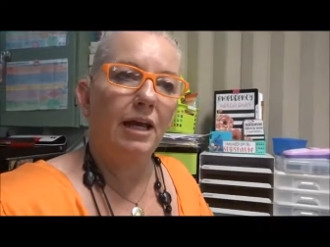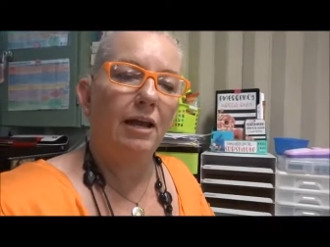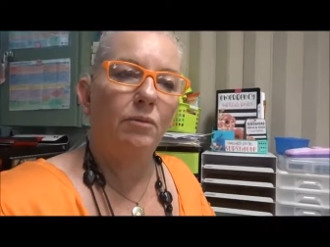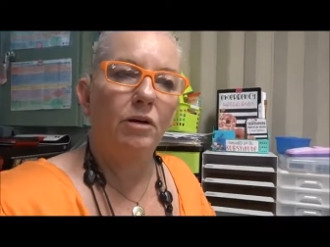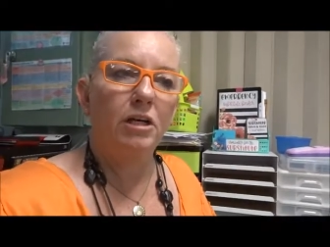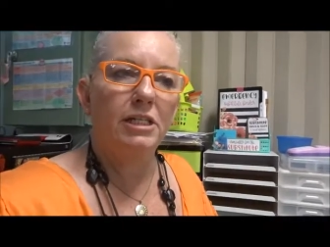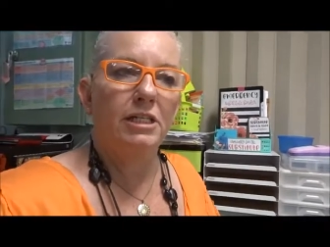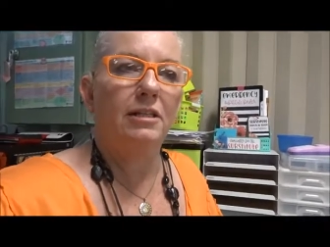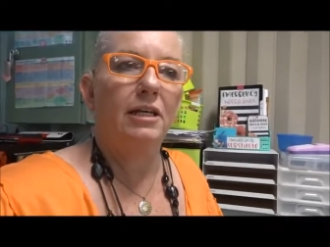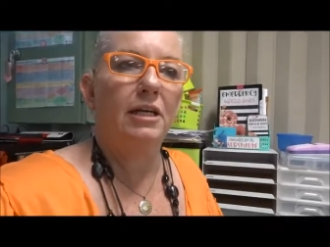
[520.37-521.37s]
And when I
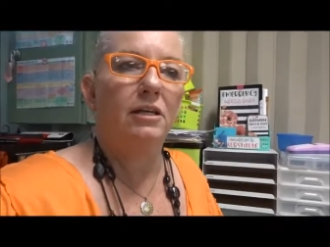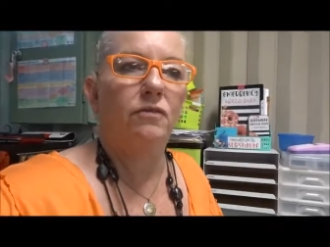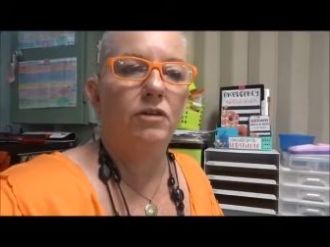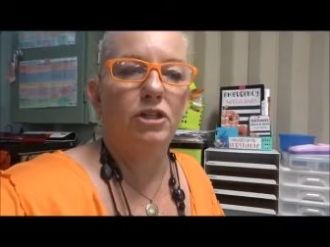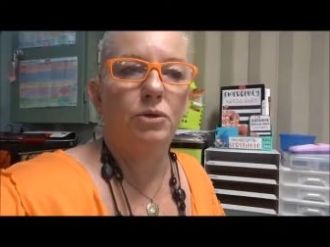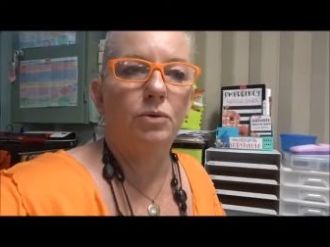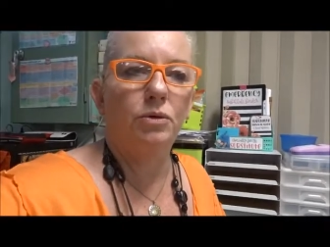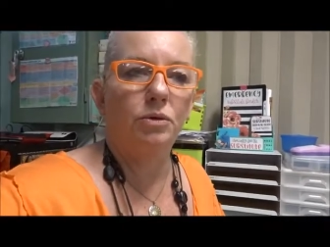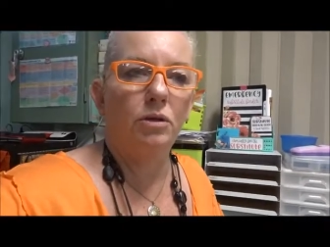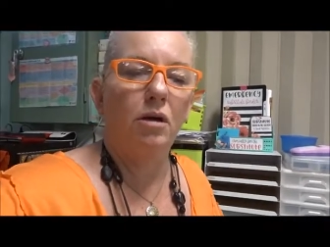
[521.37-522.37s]
did the
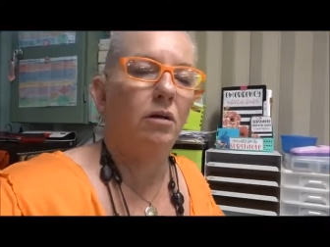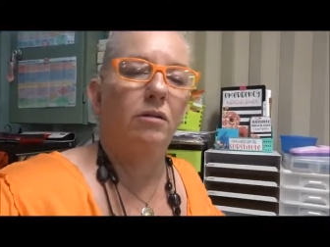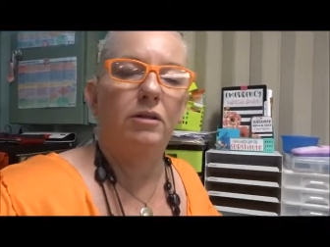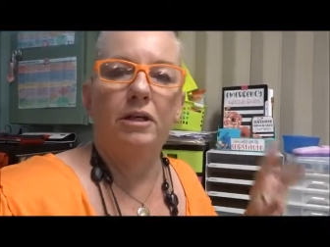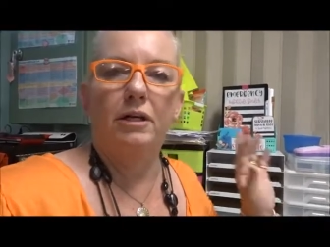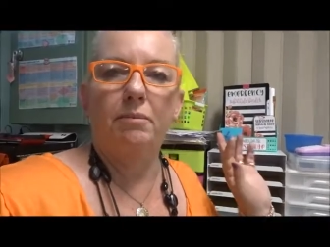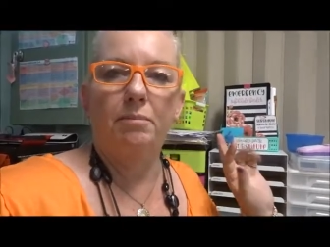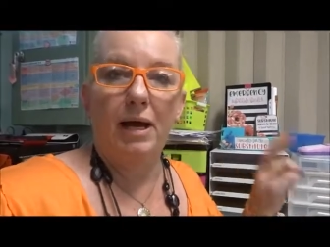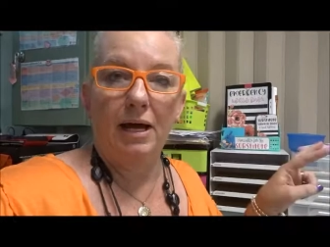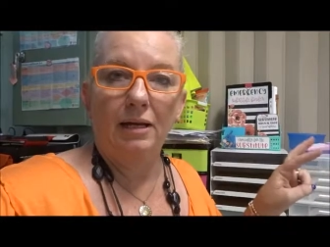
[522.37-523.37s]
the
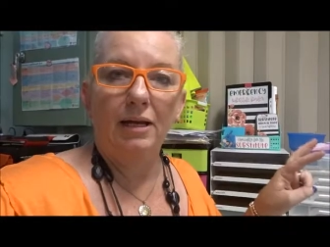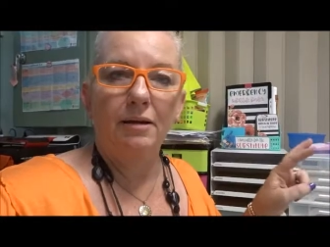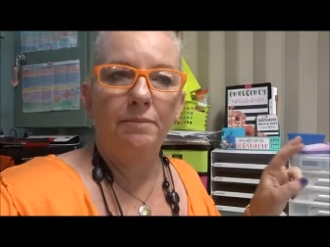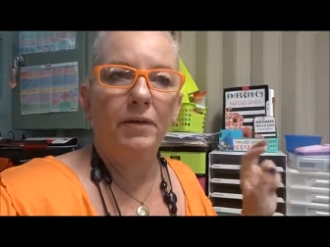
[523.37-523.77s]
partner,